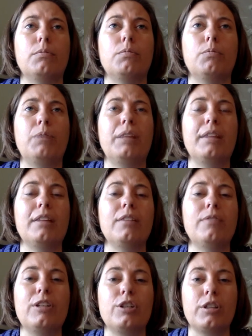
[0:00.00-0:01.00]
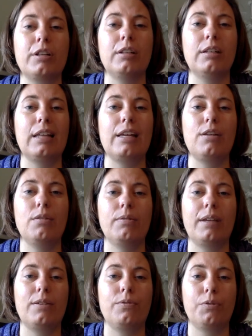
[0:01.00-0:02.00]
Within the vision that you've
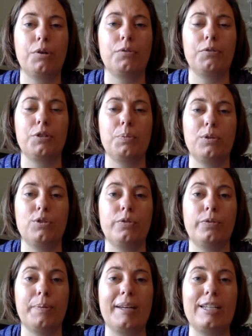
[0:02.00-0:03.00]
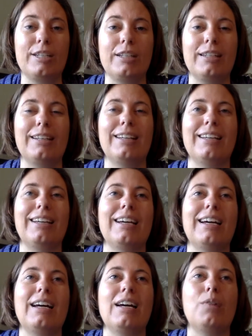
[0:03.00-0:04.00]
laid forth for spiritual formation,
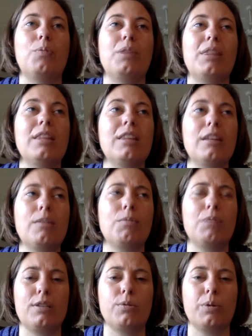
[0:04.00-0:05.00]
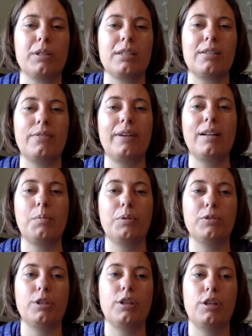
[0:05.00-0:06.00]
within the resources
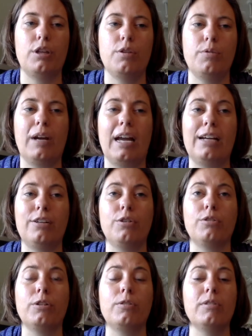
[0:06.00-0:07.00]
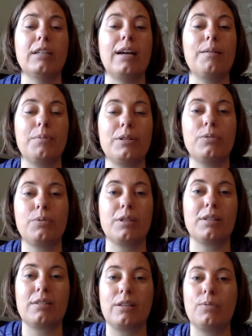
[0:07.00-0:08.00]
available to you and your own time
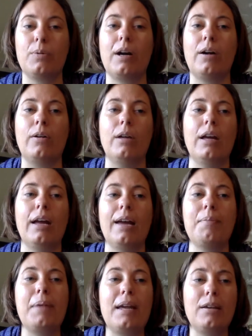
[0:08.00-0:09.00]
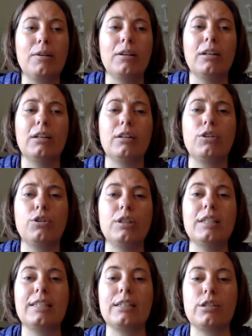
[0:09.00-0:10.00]
resources as well, and make good
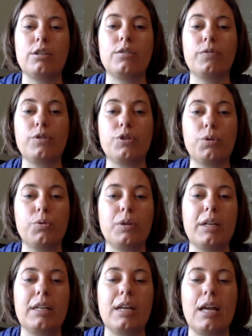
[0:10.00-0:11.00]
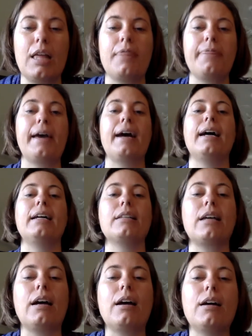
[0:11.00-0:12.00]
decisions for children that
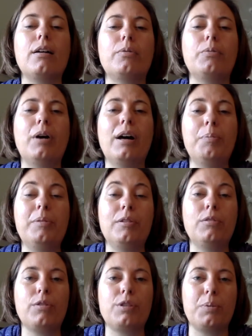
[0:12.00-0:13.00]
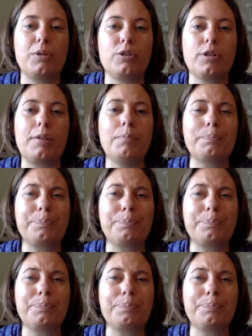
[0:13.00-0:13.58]
will help them grow spiritually.